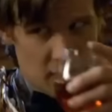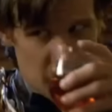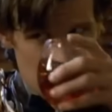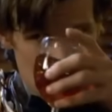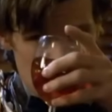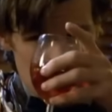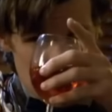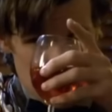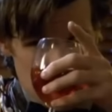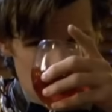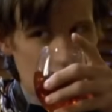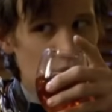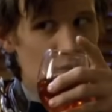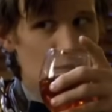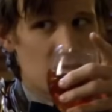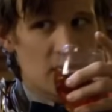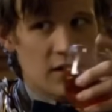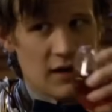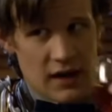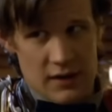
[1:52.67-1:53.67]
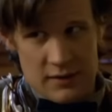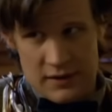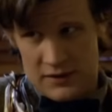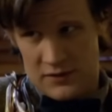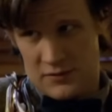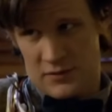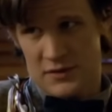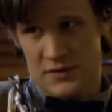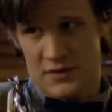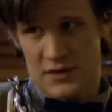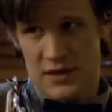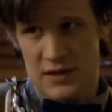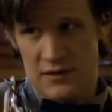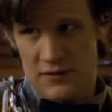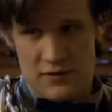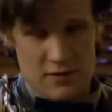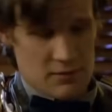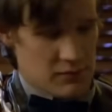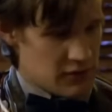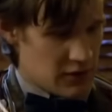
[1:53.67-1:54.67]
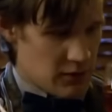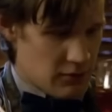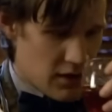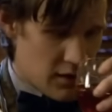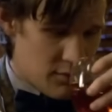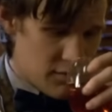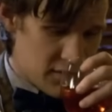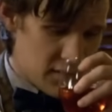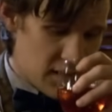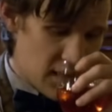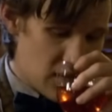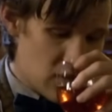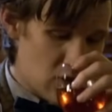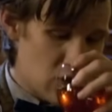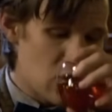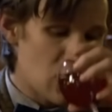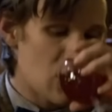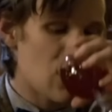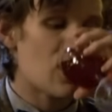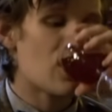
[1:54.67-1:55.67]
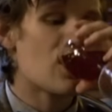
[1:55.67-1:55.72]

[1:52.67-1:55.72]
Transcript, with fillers: Very few are going to achieve them, so why pretend?